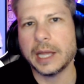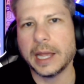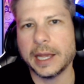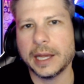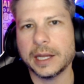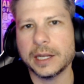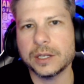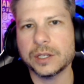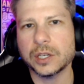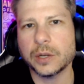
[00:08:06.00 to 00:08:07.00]

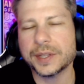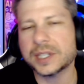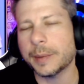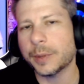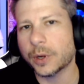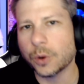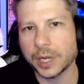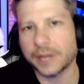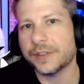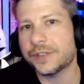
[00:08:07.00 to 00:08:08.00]
and at the time of the
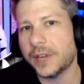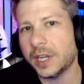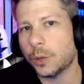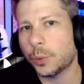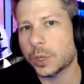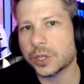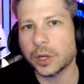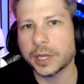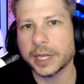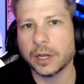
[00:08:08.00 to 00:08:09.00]
recording of this video, we're
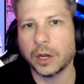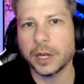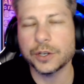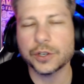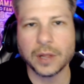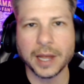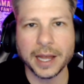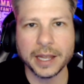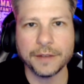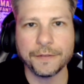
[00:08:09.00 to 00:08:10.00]
talking on
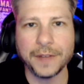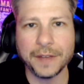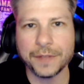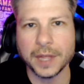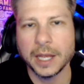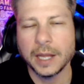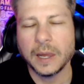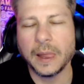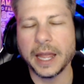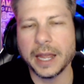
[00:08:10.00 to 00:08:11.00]
July 5th,
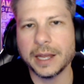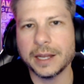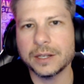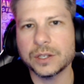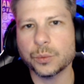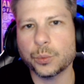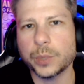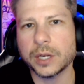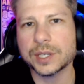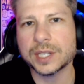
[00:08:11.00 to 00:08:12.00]
and
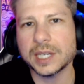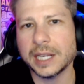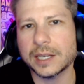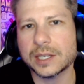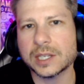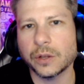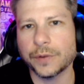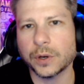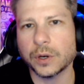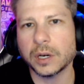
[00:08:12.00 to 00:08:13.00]
we are seeing
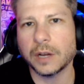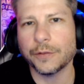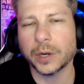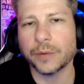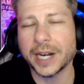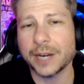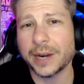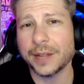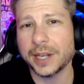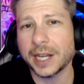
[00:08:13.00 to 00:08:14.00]
silver hovering right
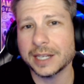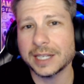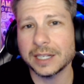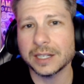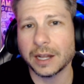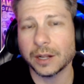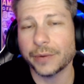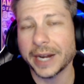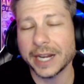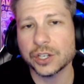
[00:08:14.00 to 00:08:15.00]
around the $19
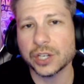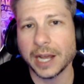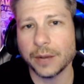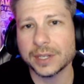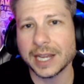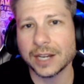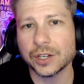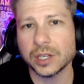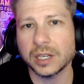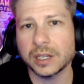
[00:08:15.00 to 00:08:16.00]
range now. It's
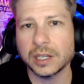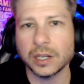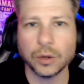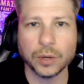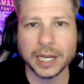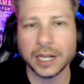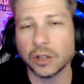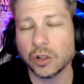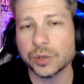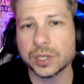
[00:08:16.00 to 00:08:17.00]
actually getting
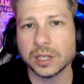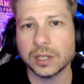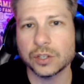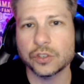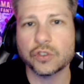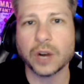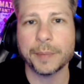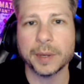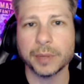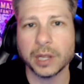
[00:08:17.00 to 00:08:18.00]
close to
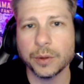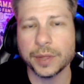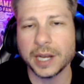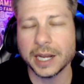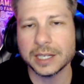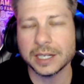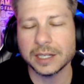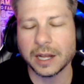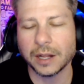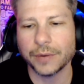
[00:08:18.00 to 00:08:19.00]
dropping below the
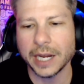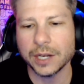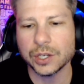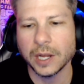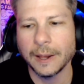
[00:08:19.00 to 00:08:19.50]
$19 range.